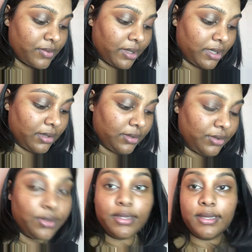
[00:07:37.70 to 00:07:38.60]
I'm gonna
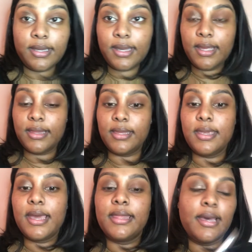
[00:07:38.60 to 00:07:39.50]
do
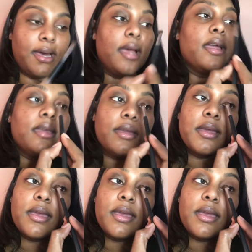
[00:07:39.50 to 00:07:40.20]
the other eye,